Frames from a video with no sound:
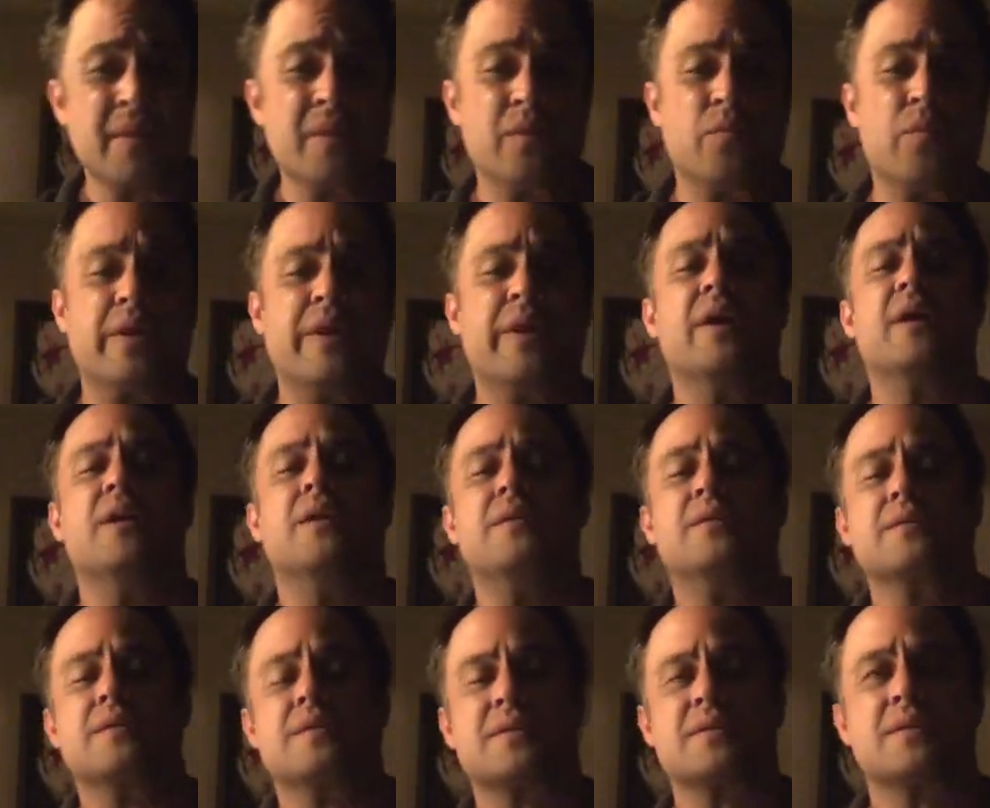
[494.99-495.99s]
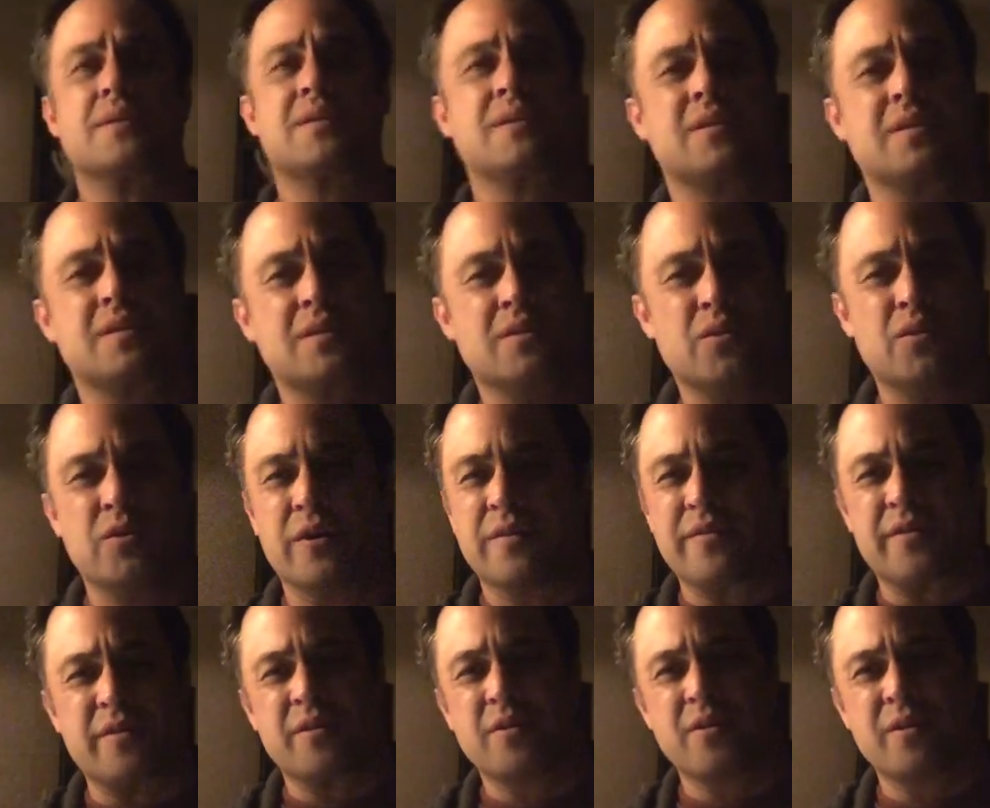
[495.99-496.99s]
When
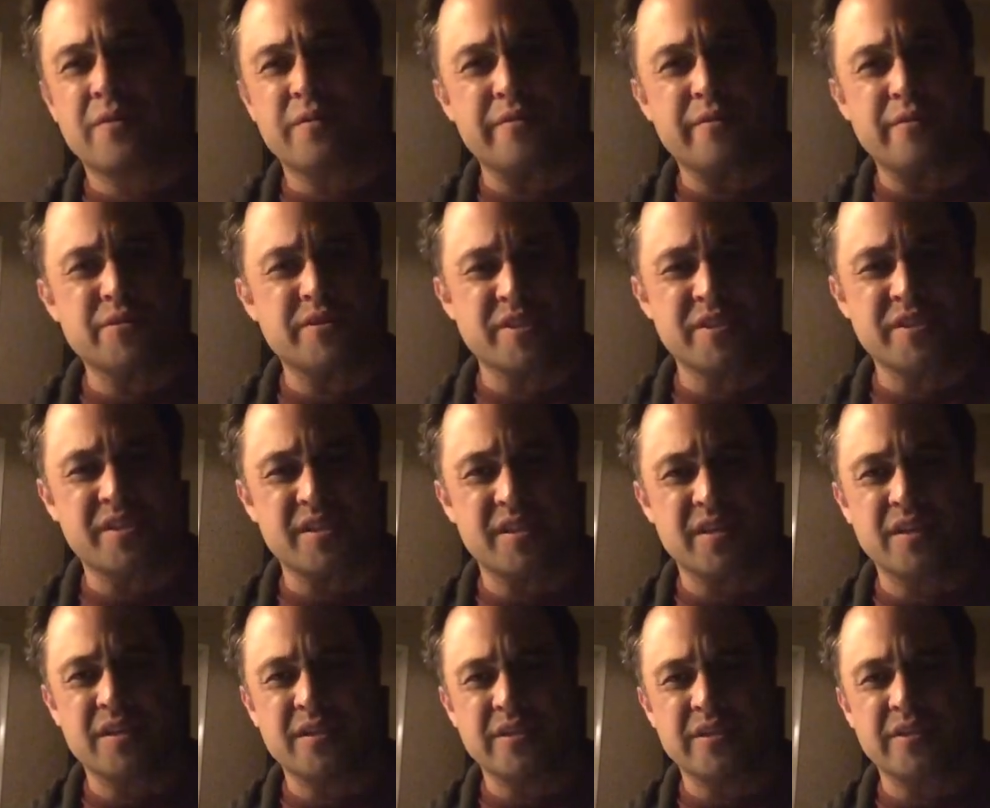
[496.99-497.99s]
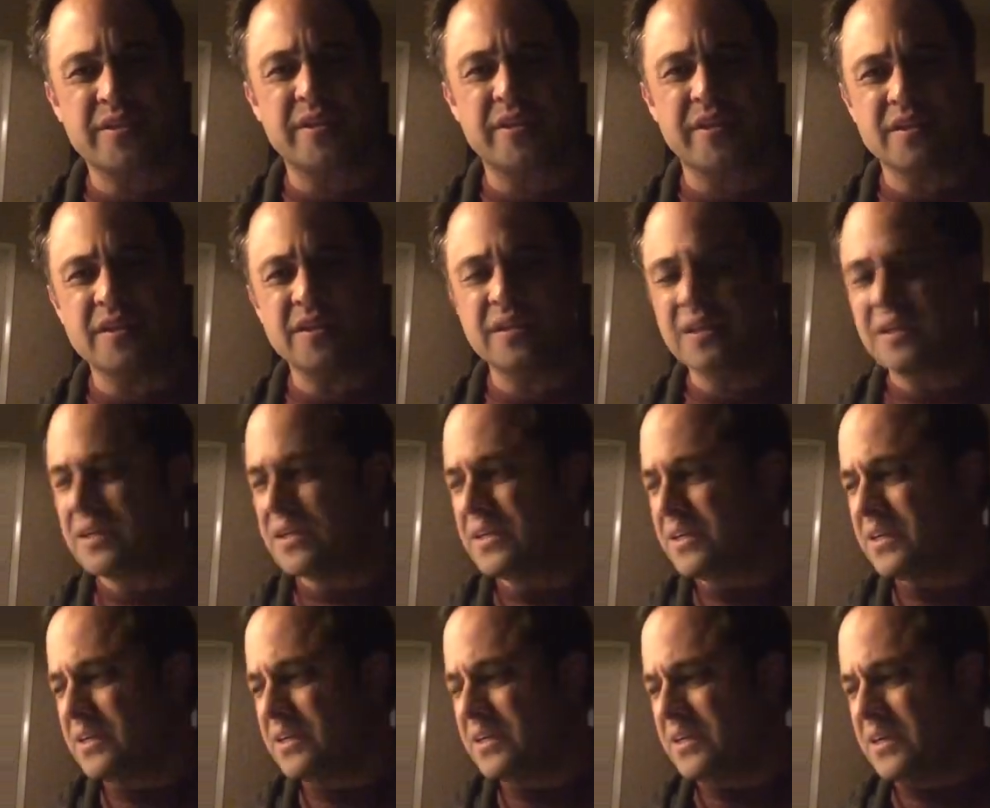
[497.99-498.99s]
whoever views this, you're gonna
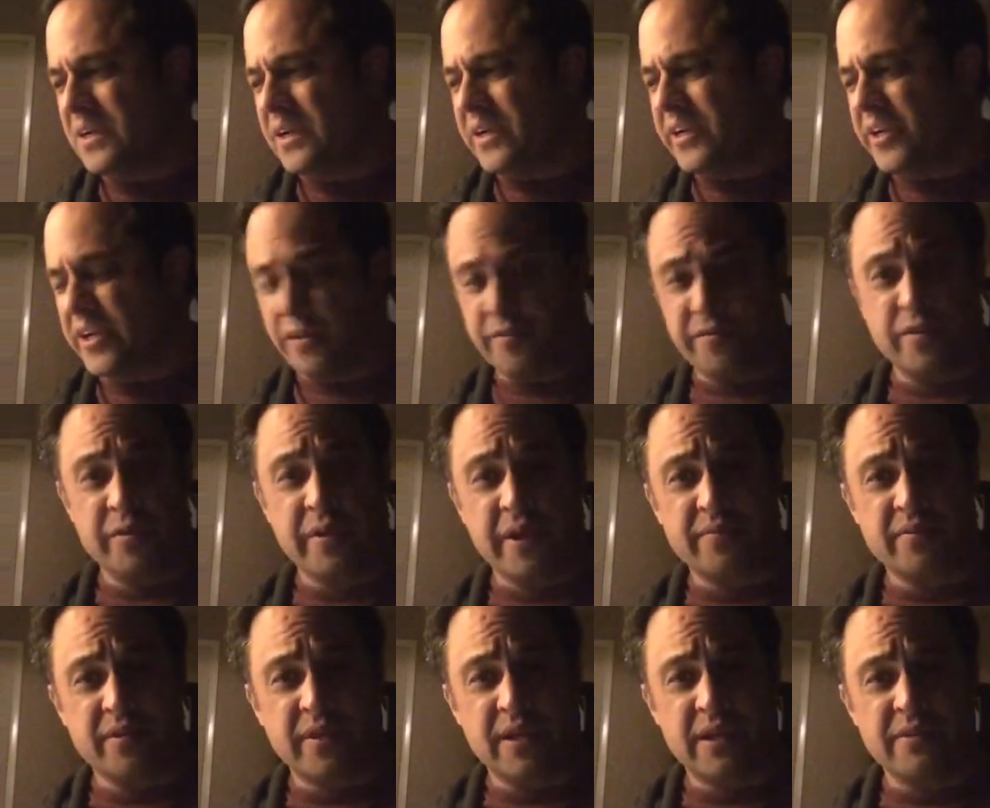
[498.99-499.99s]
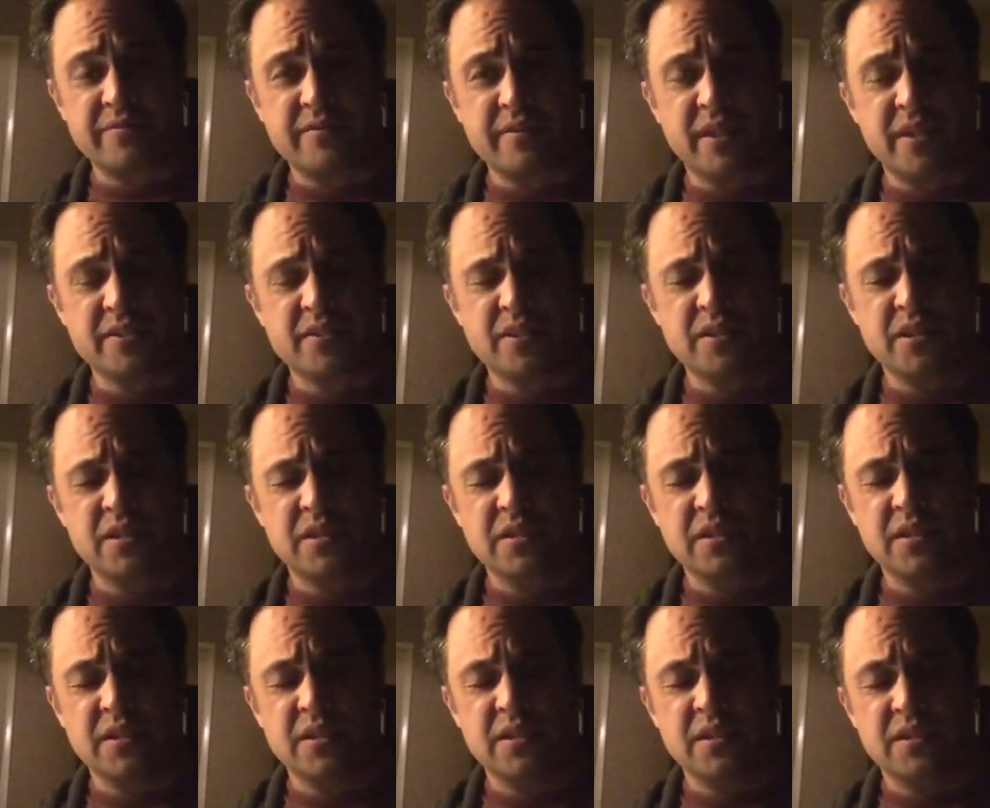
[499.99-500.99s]
view it after I've talked
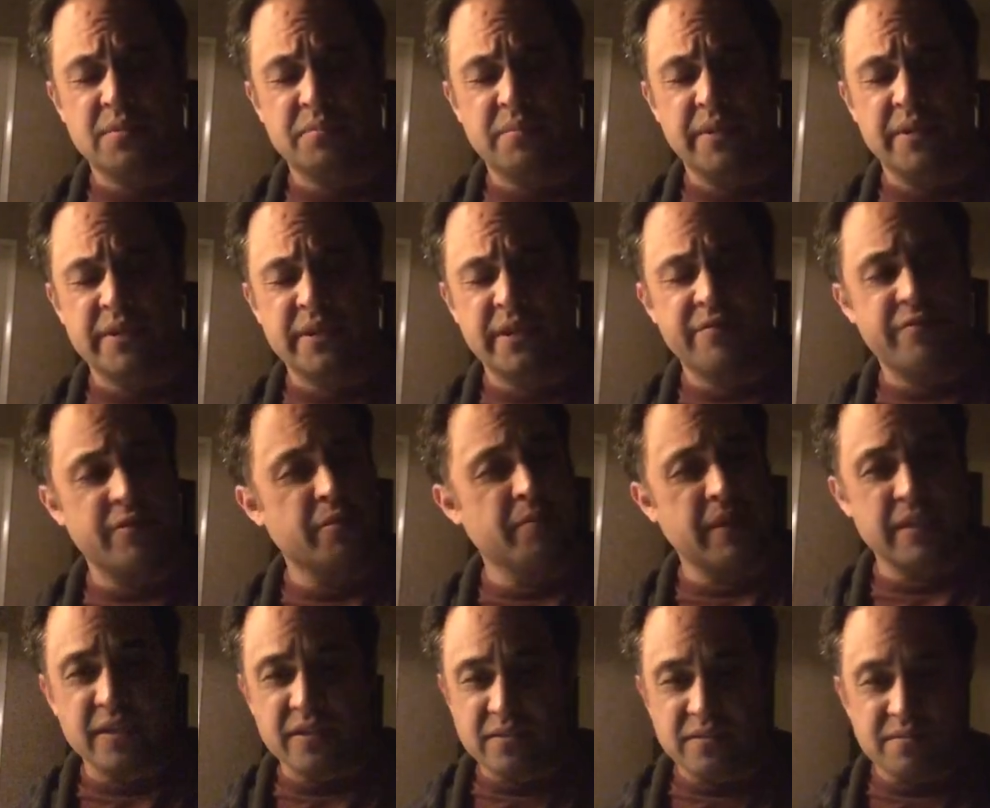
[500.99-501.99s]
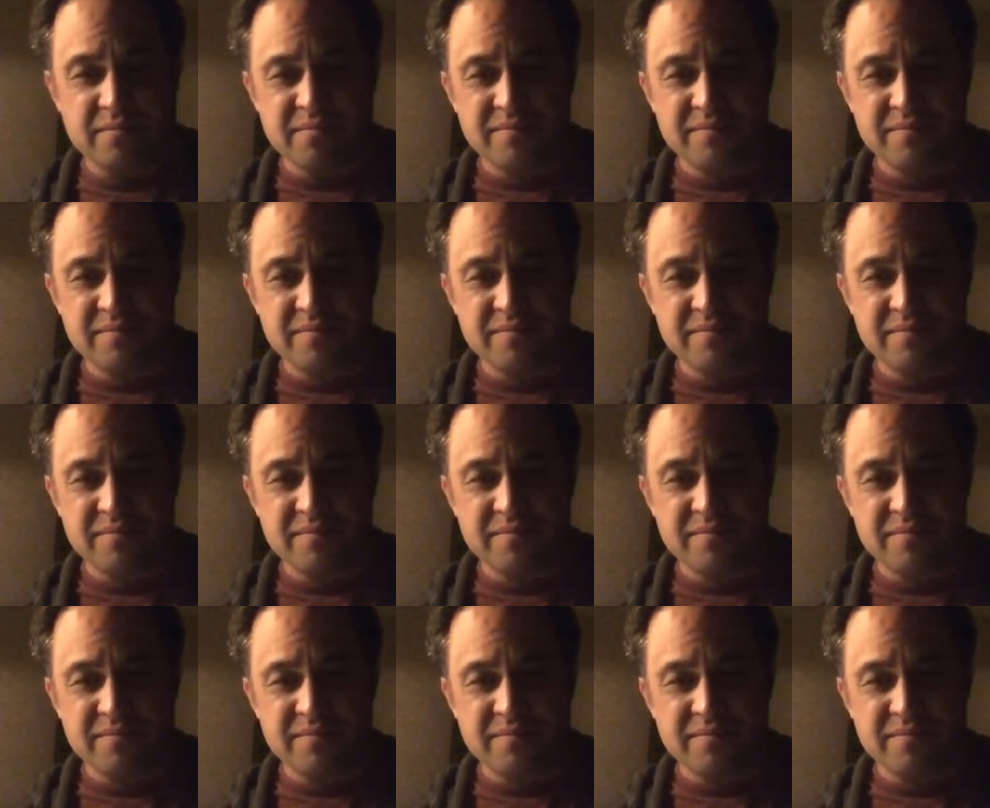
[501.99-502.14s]
to my nephew, my little